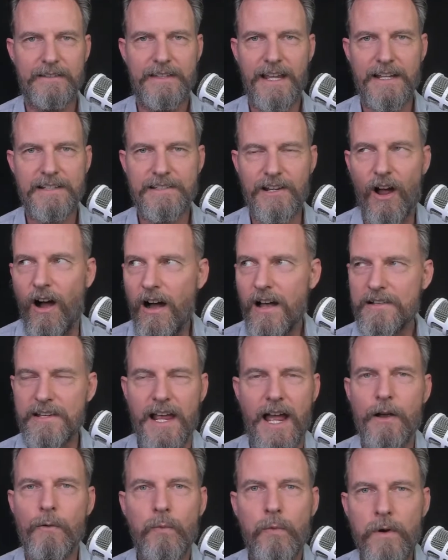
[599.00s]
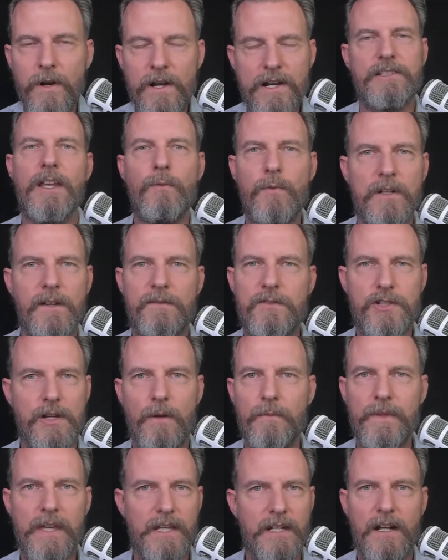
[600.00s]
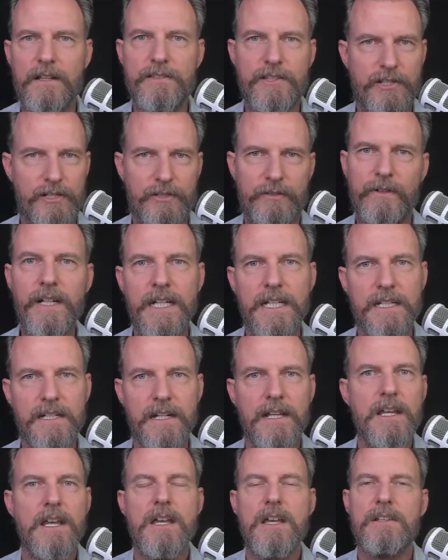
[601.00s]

That's awesome. I wish they would have shown that on screen.